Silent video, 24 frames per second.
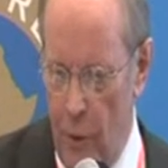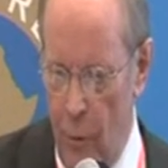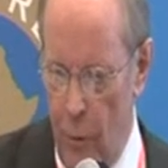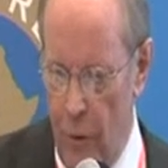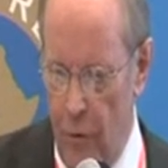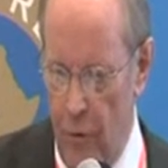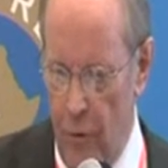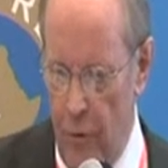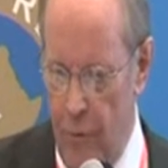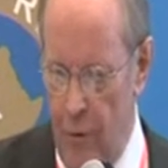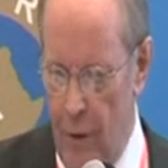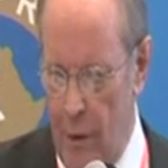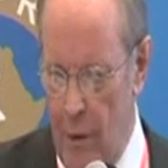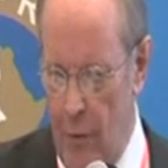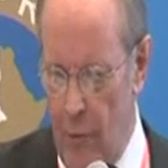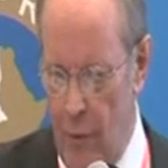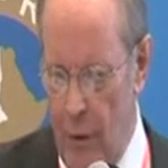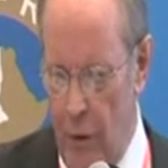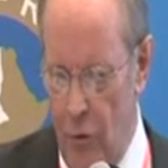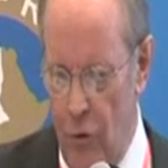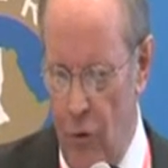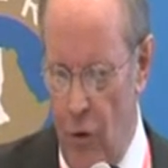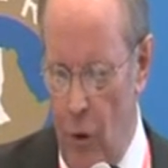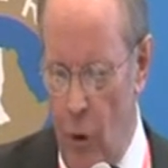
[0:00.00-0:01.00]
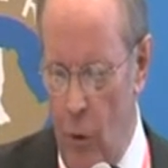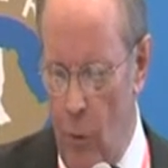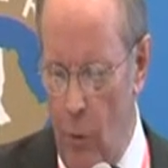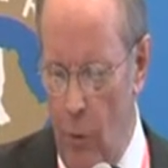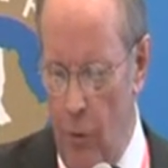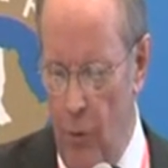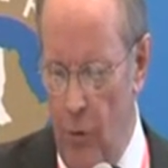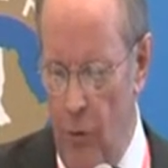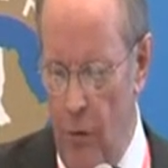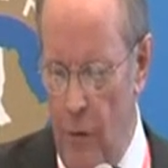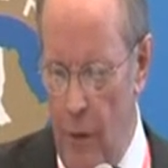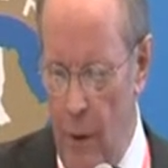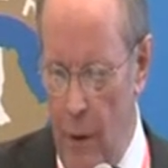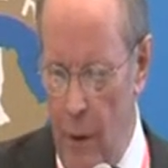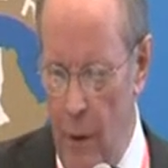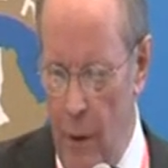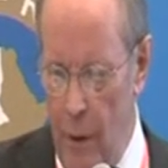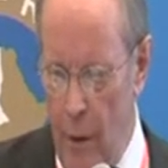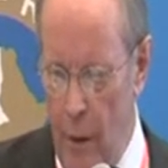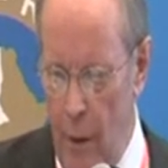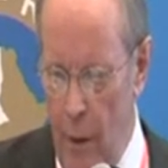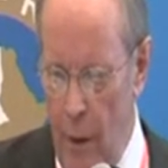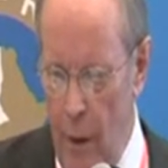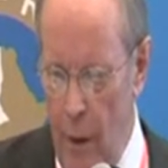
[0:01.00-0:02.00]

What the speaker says: which effectively shows the